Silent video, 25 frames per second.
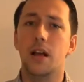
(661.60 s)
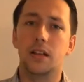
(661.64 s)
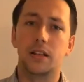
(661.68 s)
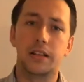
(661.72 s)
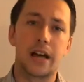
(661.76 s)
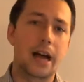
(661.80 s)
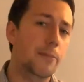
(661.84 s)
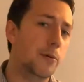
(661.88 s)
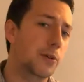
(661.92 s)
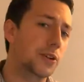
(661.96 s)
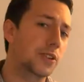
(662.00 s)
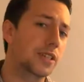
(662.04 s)

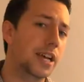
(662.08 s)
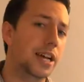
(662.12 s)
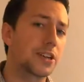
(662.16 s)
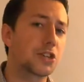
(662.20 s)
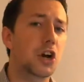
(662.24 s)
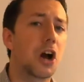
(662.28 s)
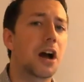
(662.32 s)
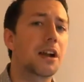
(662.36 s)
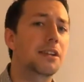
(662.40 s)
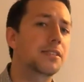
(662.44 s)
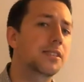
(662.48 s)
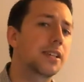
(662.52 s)

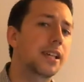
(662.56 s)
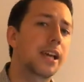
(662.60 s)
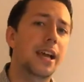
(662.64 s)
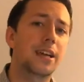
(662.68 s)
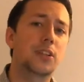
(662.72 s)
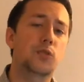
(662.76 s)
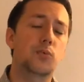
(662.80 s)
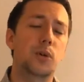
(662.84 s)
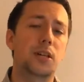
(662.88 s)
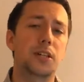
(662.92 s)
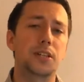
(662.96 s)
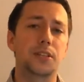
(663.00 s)
LBRY/Odysee,
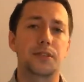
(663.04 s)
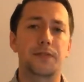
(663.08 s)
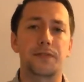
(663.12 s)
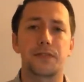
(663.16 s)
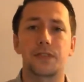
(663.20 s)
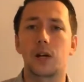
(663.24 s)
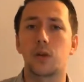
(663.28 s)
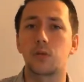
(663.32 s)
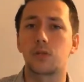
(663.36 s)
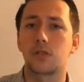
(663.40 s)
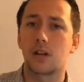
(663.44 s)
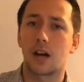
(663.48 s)
as well as
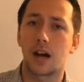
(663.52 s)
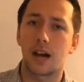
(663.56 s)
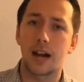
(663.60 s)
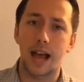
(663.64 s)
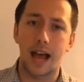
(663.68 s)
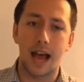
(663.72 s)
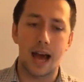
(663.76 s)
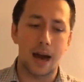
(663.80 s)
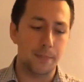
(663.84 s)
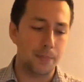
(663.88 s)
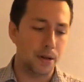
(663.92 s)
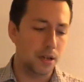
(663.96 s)

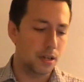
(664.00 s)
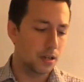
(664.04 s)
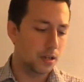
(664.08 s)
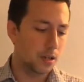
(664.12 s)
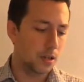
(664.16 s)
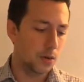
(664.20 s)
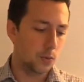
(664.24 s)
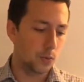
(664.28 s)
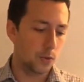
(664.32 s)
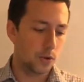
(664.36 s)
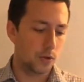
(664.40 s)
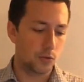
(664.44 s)
Flote.app.
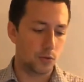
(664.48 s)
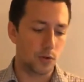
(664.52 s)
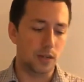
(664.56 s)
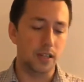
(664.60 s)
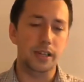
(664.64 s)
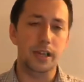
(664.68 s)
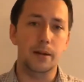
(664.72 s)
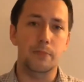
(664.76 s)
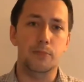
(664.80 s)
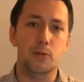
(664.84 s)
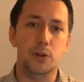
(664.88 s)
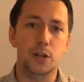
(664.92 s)
We
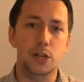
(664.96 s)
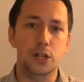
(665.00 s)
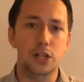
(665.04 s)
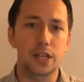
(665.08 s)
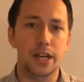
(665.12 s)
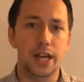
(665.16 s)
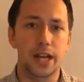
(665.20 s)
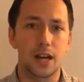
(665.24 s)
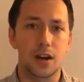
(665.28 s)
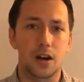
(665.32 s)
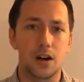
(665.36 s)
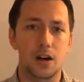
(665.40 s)
really
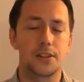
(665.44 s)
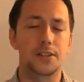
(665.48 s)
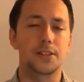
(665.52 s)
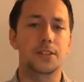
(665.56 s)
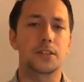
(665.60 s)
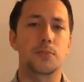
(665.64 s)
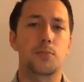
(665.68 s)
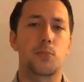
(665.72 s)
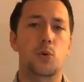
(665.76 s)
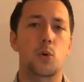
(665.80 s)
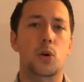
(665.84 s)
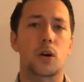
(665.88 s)
appreciate all the
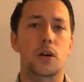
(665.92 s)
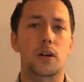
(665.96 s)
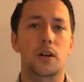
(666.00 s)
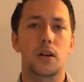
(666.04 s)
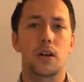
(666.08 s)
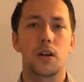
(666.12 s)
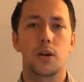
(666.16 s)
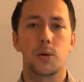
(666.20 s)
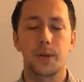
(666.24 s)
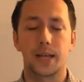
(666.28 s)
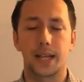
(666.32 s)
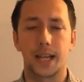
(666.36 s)
support
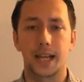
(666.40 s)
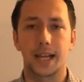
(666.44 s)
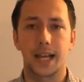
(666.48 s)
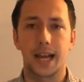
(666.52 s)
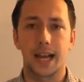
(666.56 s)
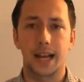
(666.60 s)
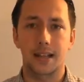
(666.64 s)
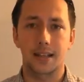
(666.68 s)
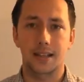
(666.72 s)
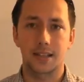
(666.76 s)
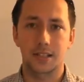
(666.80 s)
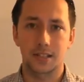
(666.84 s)
we can
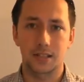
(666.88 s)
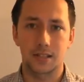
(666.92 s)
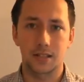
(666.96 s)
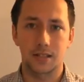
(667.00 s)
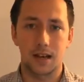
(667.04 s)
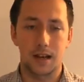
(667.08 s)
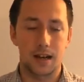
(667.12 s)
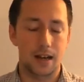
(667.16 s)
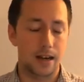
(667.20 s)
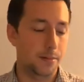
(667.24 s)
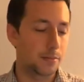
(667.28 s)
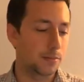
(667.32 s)
get at this
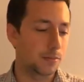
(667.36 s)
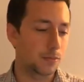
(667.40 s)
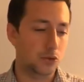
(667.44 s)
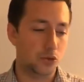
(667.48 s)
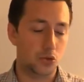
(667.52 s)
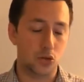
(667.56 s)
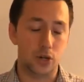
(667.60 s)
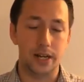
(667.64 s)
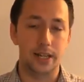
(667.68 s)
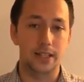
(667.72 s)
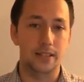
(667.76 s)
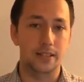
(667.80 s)

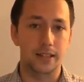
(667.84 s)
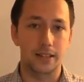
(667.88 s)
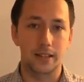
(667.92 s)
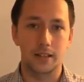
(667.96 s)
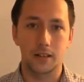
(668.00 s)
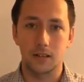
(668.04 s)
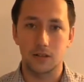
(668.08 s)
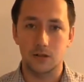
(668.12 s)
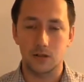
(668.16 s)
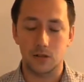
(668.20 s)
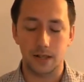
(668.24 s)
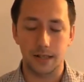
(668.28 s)

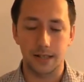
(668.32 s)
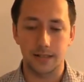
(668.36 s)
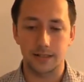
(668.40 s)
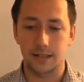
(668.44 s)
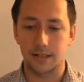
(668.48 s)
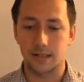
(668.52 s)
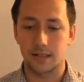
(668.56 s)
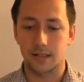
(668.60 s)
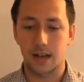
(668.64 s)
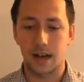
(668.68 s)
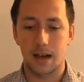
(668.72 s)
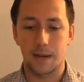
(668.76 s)

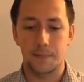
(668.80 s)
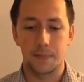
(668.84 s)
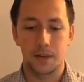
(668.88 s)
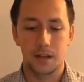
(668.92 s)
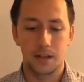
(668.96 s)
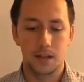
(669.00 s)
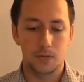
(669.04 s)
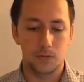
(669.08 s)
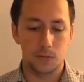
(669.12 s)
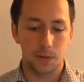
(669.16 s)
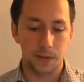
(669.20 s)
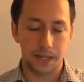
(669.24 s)
crazy time.
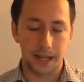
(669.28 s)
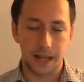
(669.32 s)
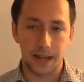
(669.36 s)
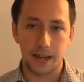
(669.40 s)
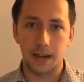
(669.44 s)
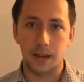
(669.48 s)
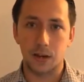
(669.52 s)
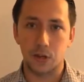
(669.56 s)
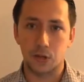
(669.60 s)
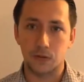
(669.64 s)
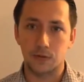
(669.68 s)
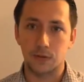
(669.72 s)
Really an
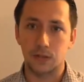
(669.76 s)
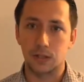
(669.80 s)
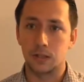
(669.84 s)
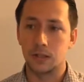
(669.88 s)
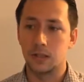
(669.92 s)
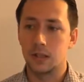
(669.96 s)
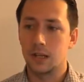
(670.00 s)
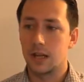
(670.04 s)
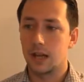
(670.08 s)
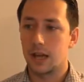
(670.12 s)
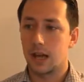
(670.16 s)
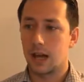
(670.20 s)

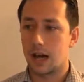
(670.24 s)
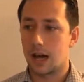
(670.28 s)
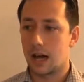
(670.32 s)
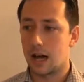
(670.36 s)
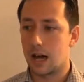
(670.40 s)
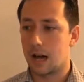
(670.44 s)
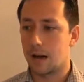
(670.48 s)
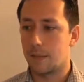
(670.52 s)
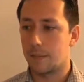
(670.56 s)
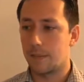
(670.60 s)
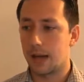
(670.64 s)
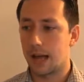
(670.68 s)
interval
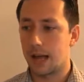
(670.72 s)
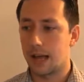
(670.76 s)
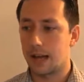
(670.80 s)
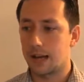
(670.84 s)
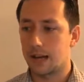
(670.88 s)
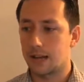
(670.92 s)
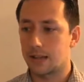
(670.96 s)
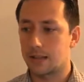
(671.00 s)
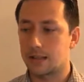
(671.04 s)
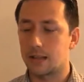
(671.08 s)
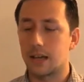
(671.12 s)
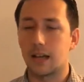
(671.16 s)
and
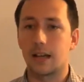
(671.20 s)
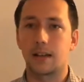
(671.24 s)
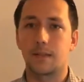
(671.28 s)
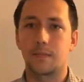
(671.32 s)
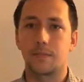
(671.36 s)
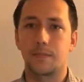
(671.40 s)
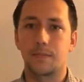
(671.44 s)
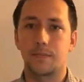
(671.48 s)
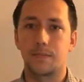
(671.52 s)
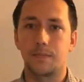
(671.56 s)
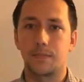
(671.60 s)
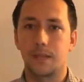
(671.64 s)

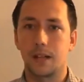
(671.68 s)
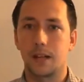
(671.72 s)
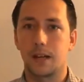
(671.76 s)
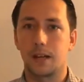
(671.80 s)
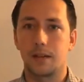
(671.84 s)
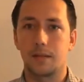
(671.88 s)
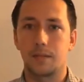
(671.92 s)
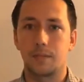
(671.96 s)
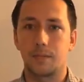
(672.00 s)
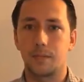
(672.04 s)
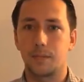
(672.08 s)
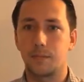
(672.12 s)

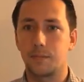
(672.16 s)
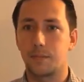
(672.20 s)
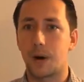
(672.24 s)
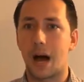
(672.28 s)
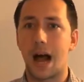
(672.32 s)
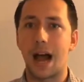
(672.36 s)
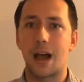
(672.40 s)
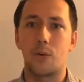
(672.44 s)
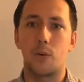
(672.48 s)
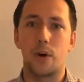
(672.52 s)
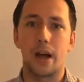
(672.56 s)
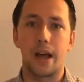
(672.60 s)
a
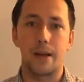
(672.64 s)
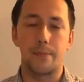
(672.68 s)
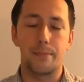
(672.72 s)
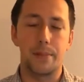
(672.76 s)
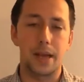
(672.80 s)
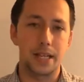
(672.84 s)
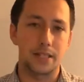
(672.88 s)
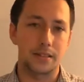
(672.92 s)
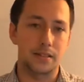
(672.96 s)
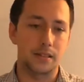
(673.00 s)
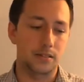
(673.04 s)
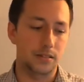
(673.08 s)
byway,
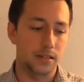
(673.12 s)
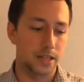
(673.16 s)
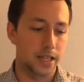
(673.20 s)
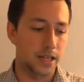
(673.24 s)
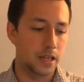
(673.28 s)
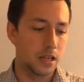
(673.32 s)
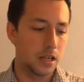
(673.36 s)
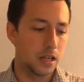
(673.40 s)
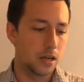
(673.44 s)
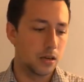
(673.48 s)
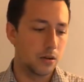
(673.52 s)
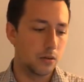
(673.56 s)
basically,
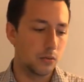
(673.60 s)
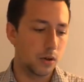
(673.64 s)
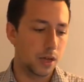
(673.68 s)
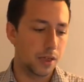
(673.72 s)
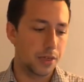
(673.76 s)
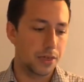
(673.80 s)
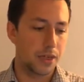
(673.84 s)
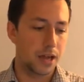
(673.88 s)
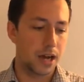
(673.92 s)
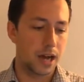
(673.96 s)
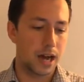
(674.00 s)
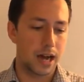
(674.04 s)

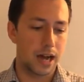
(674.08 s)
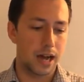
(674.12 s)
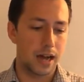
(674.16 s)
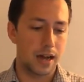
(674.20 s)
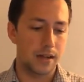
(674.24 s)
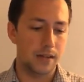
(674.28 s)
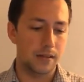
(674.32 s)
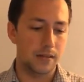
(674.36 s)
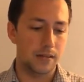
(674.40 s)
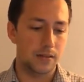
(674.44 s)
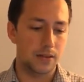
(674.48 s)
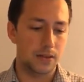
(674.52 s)
with
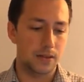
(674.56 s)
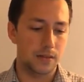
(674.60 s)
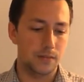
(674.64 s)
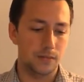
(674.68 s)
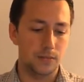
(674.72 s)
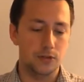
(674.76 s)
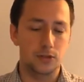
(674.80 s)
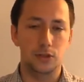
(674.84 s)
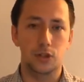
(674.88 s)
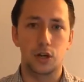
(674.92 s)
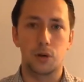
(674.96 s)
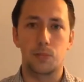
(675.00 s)

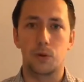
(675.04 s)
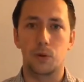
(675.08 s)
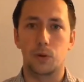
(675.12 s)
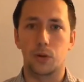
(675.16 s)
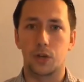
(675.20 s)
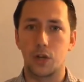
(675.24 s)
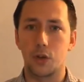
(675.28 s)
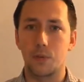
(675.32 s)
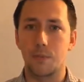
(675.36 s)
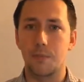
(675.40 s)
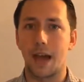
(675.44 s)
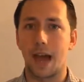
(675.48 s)
global
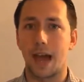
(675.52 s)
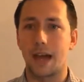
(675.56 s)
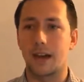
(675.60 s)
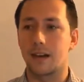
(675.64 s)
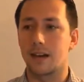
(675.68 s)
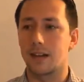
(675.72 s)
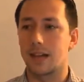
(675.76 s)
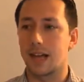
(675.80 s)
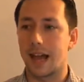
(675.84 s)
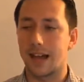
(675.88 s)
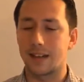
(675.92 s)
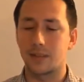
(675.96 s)

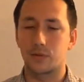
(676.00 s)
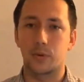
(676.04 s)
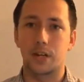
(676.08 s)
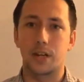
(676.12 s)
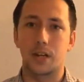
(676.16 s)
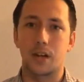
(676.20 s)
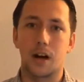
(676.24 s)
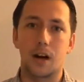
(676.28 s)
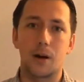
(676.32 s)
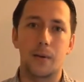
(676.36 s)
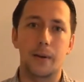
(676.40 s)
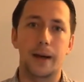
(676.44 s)
humanity as we
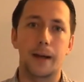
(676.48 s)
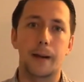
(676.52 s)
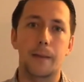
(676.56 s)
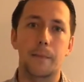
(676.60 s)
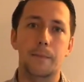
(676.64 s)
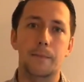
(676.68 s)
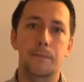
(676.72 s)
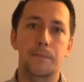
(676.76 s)
know it.